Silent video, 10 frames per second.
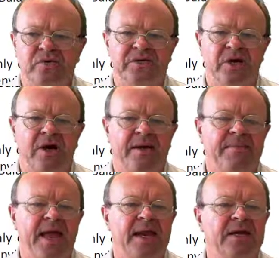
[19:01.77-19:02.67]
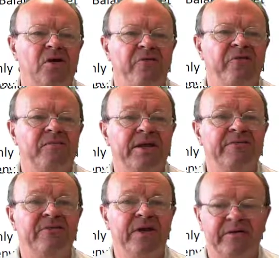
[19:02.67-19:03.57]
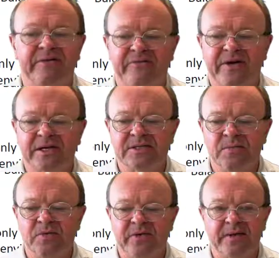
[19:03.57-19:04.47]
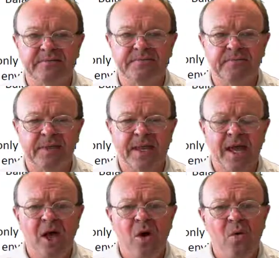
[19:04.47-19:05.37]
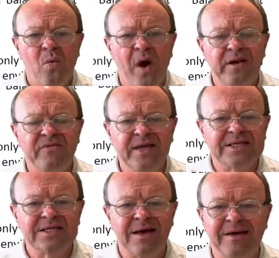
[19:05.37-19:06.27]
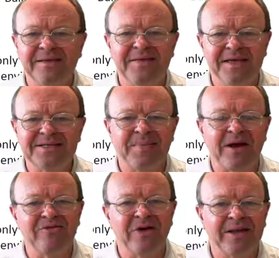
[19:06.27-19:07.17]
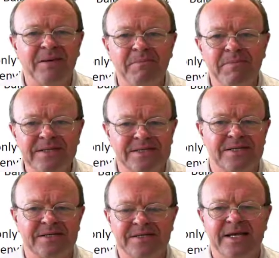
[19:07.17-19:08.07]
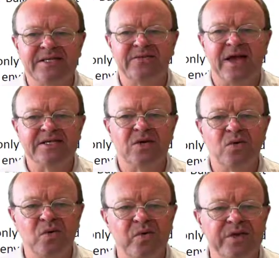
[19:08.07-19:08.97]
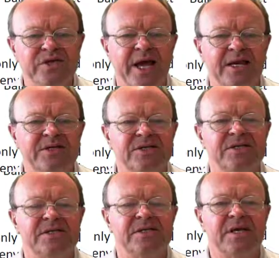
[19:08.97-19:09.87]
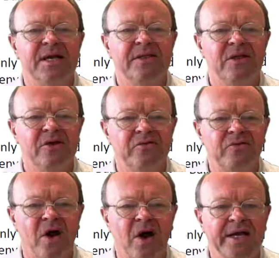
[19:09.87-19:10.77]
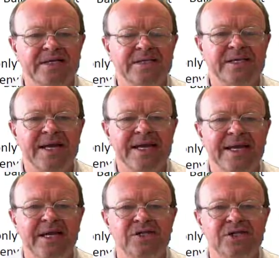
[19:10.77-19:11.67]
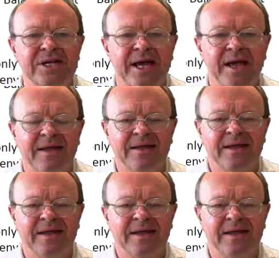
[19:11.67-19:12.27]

all the time and can often be very fast moving. One of the exciting things about running a business is facing all the challenges that arise each day.